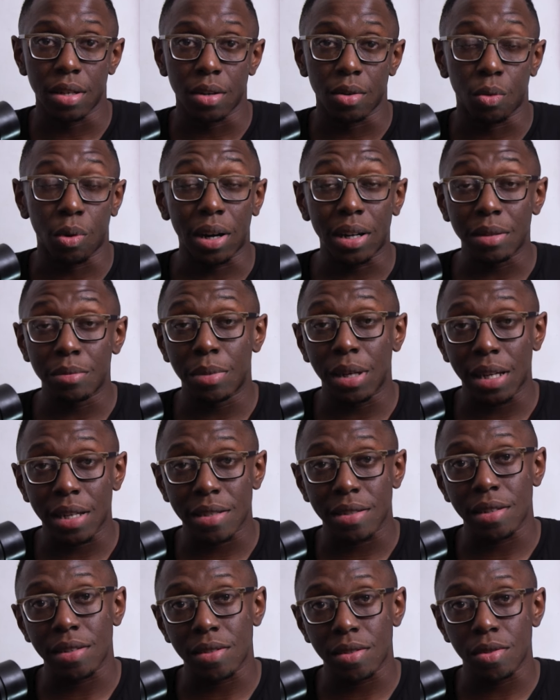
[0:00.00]
One of the
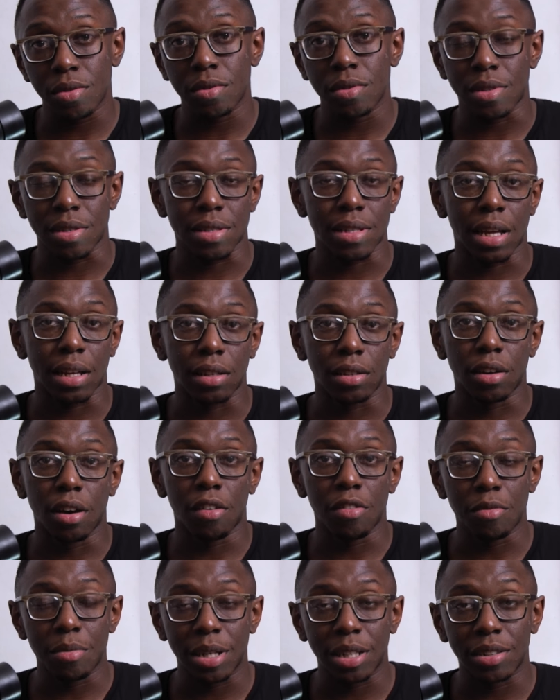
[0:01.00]
biggest issues is that the
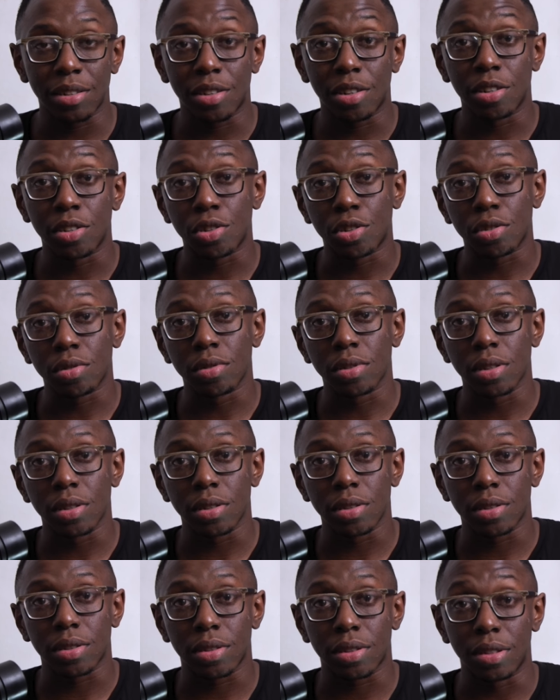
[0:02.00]
government
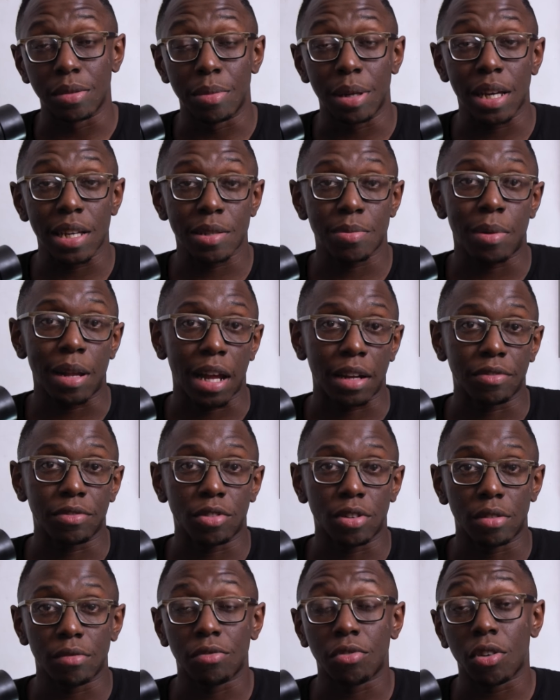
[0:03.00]
controls the biggest
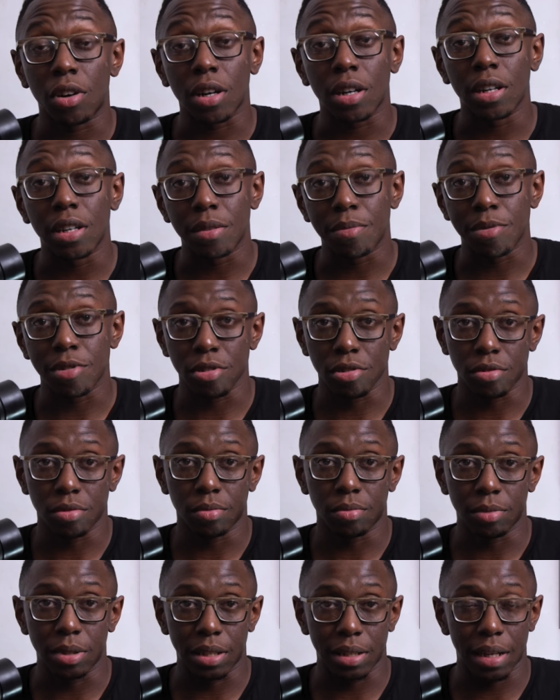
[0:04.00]
platform for Calypso
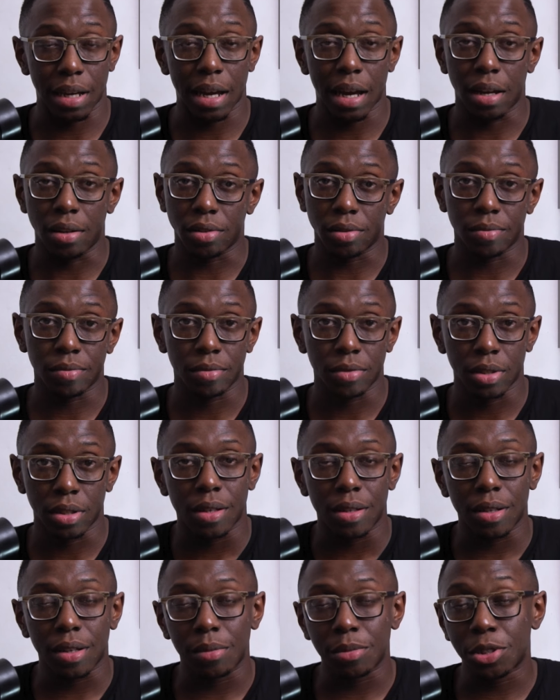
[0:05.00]
in Guyana.
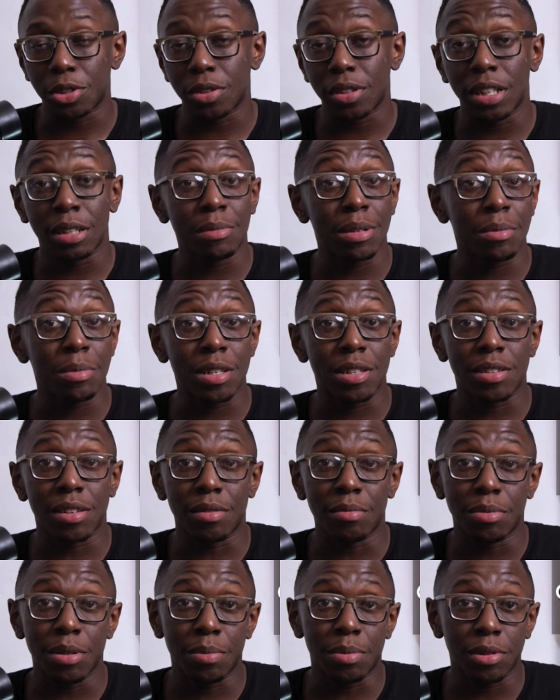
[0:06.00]
Now, I'm sure there may be
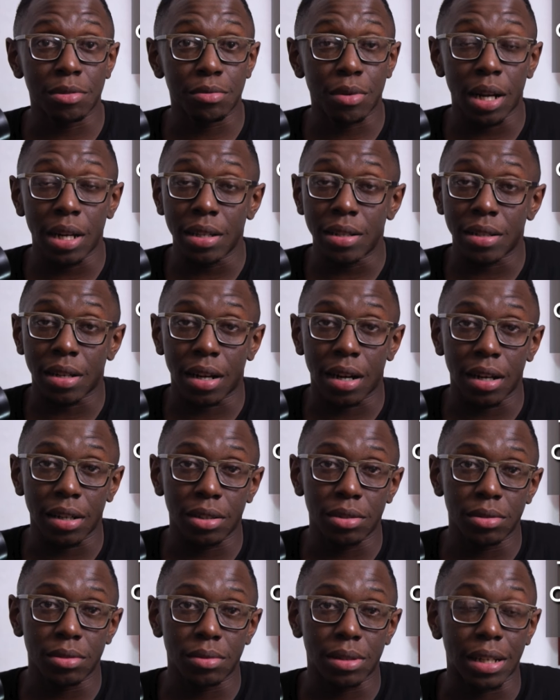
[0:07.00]
some people ready to
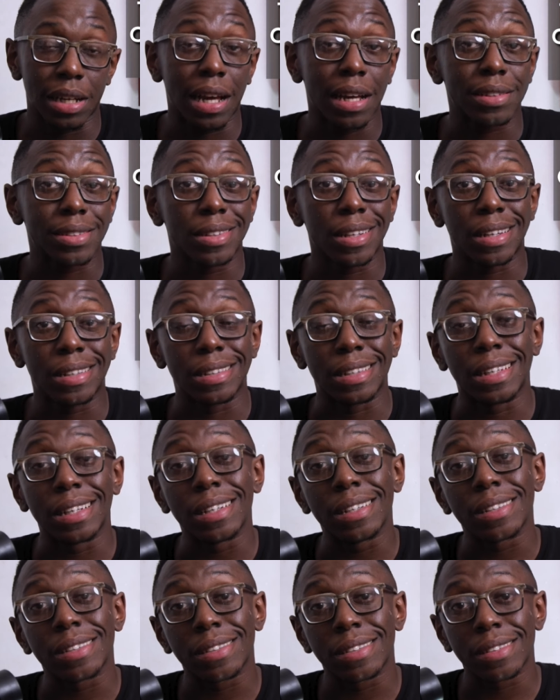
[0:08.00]
argue that that's not the
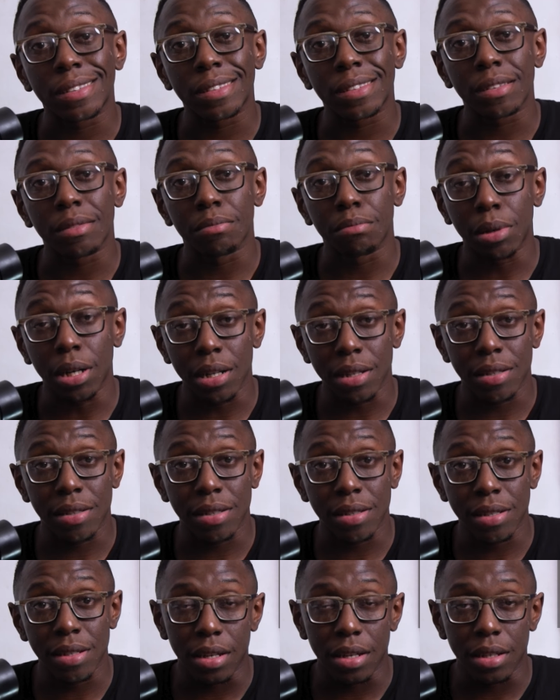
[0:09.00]
case,
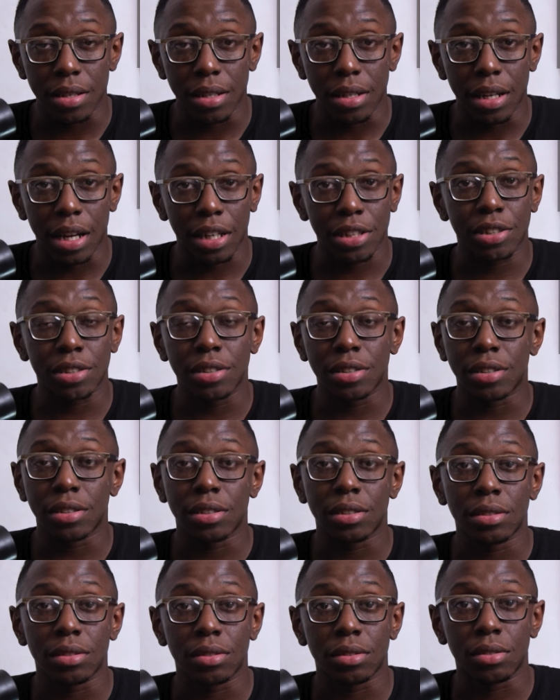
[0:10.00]
but the
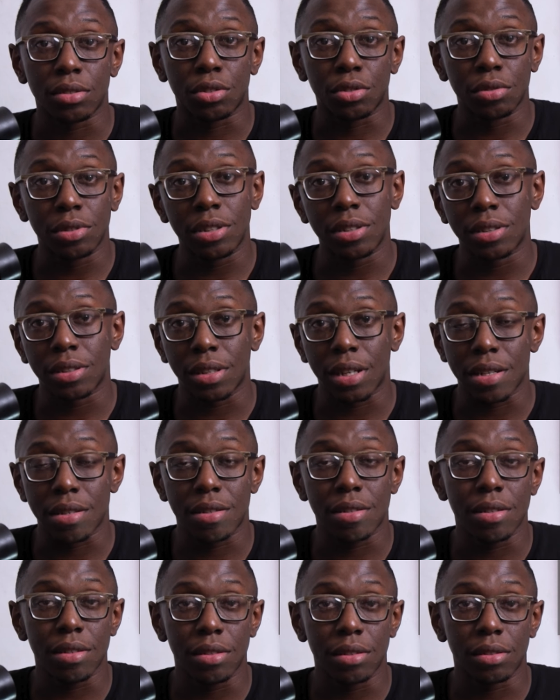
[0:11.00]
National Junior and
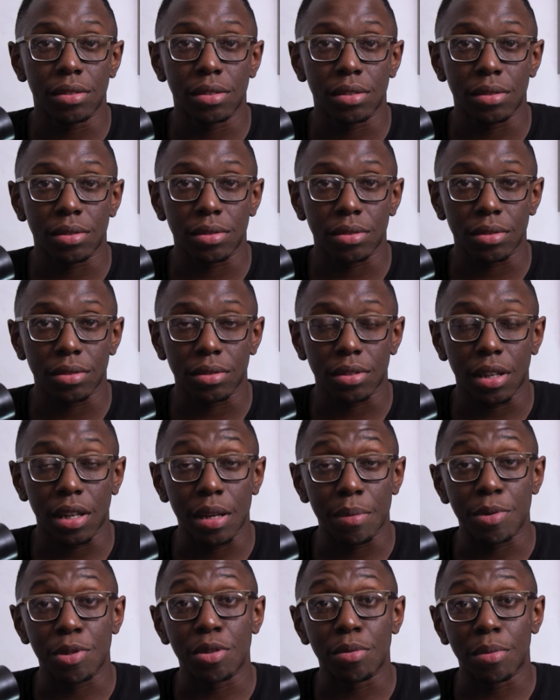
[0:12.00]
Senior
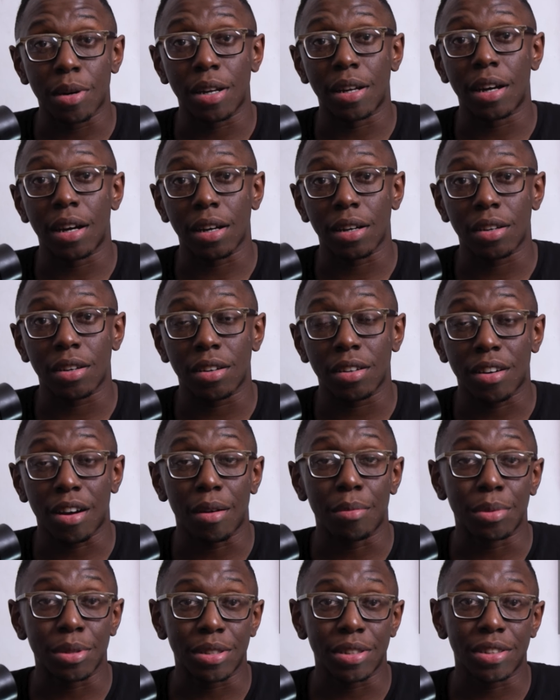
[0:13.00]
Calypso Monarch
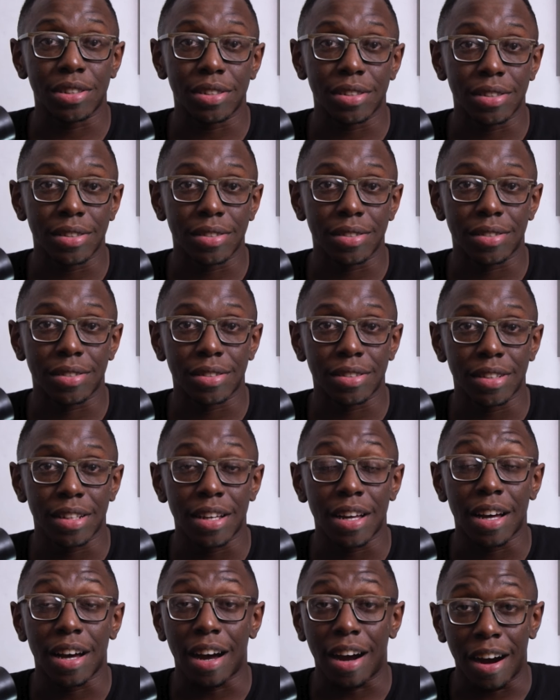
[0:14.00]
competitions
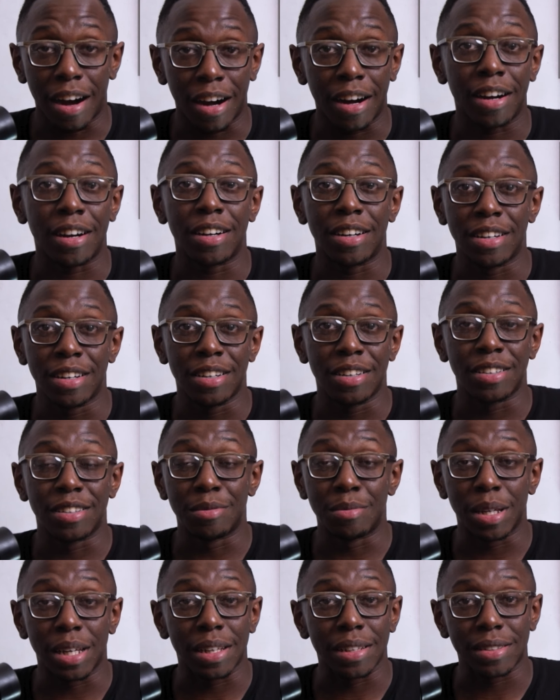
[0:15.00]
are the
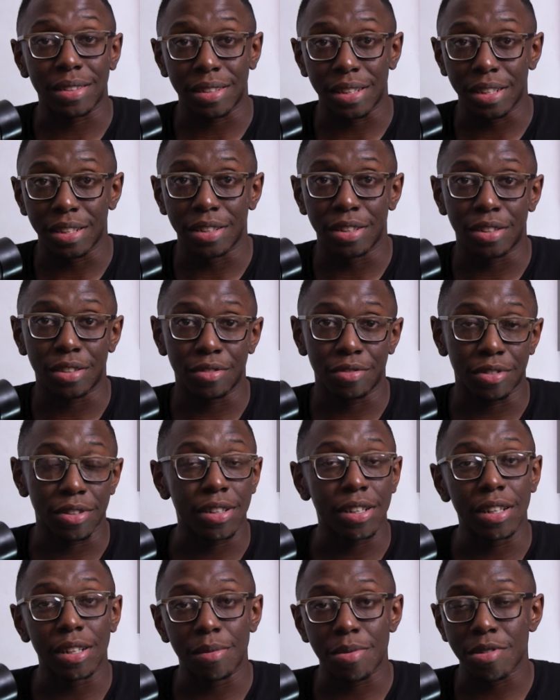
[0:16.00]
biggest stage for
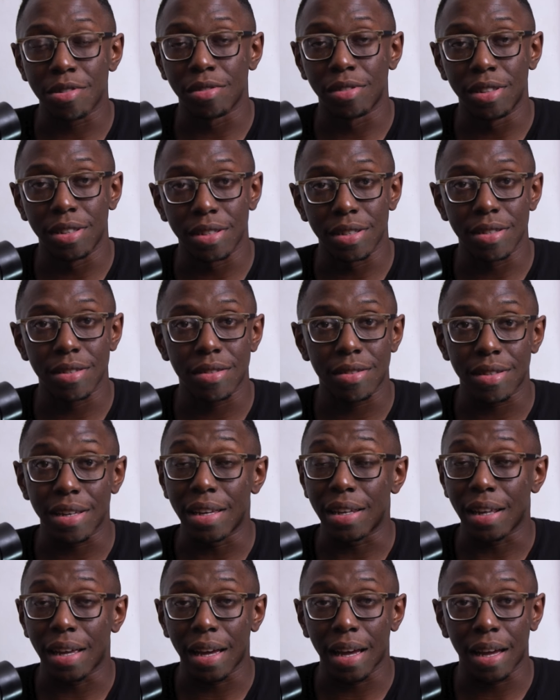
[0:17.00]
Calypsonians
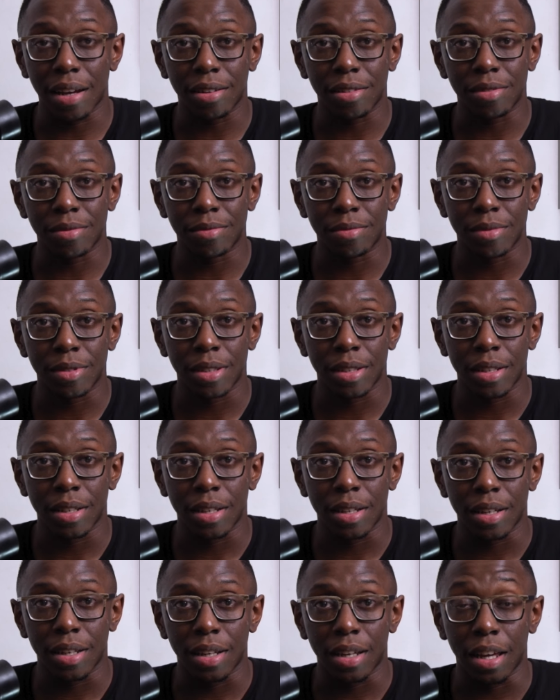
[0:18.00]
in Guyana.
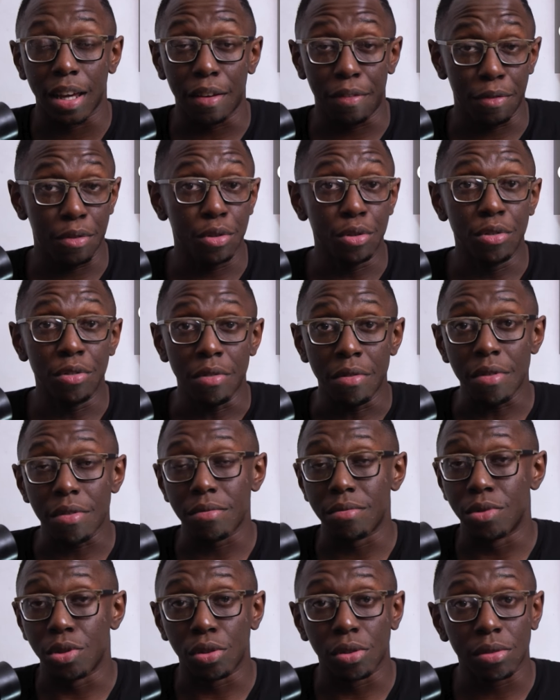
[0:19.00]
If you
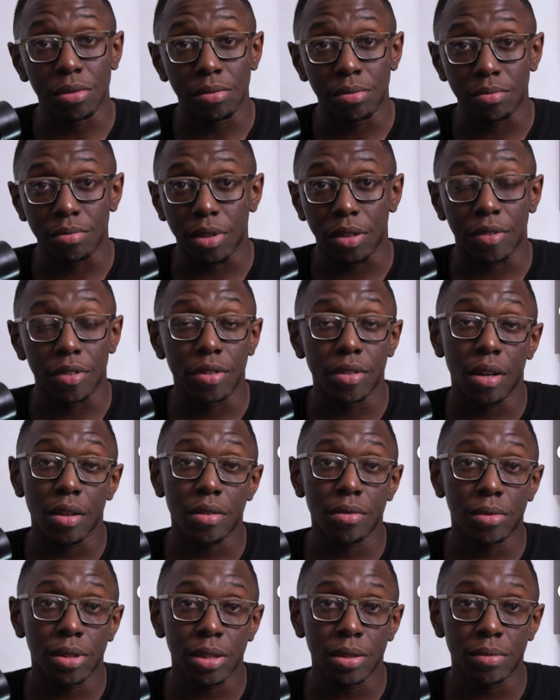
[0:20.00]
know of another
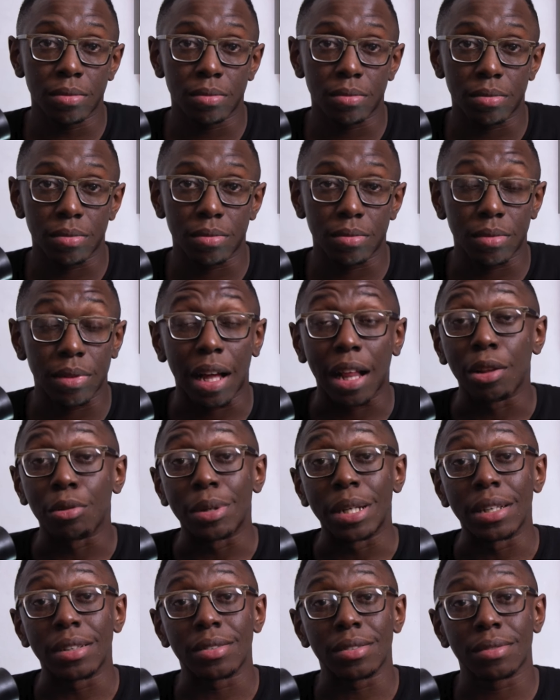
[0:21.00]
one, I'll
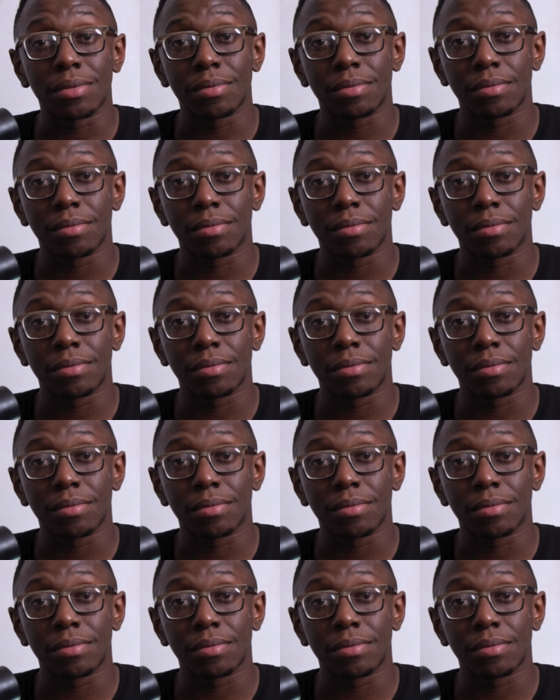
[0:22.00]
wait.